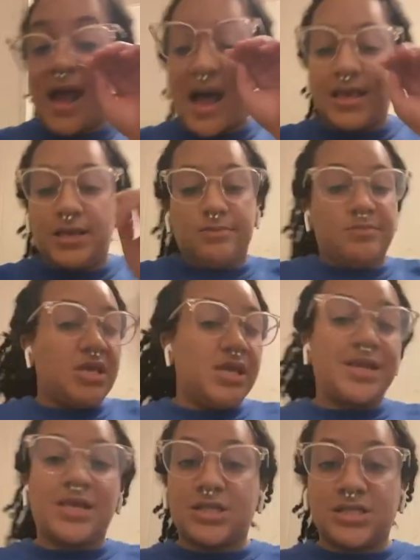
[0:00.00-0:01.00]
I
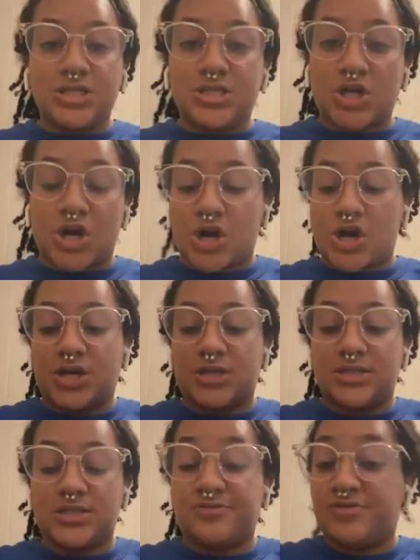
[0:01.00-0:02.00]
immediately
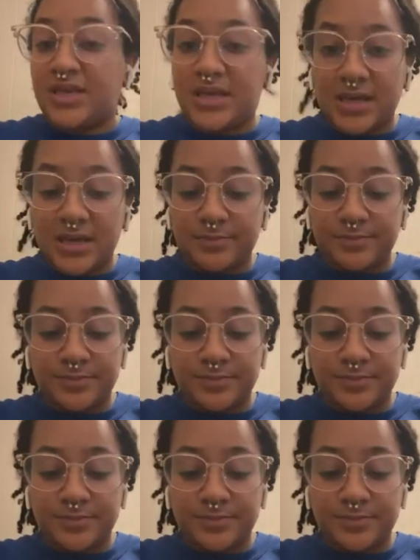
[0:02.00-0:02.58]
turned vegan.